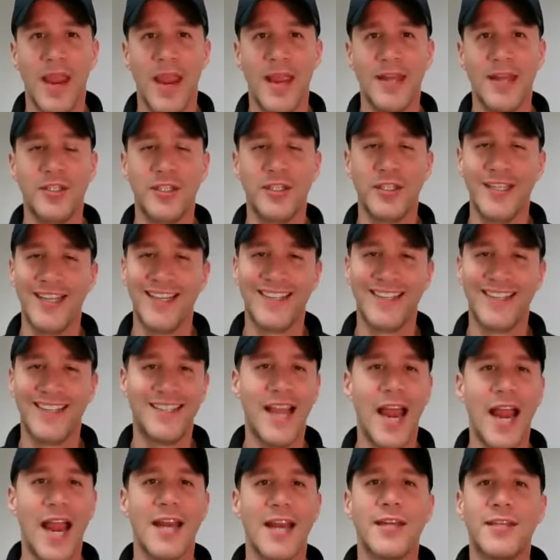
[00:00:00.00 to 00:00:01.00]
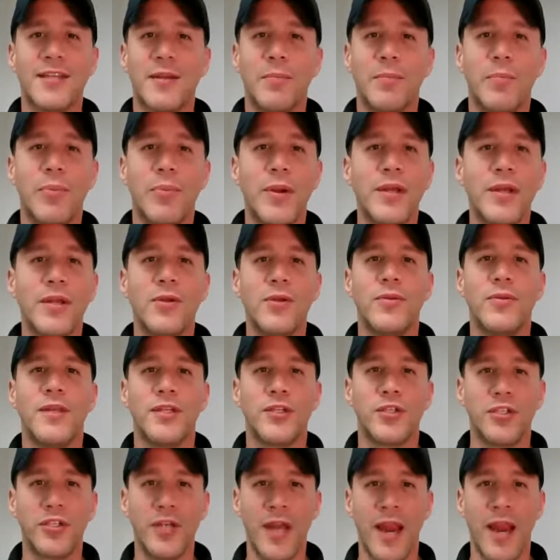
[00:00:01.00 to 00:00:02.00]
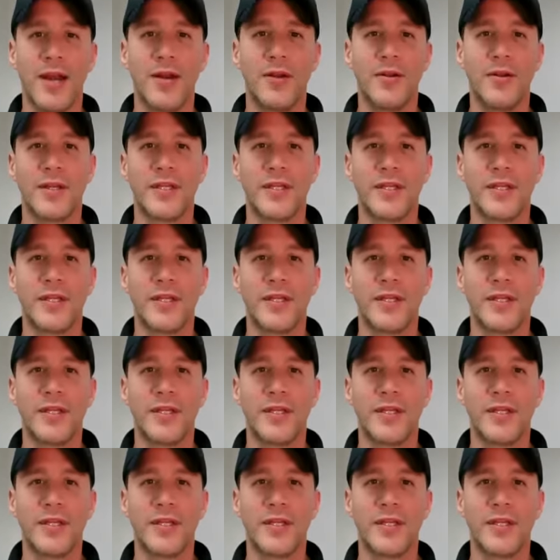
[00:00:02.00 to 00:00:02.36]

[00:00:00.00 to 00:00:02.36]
and just excited to bring you this channel,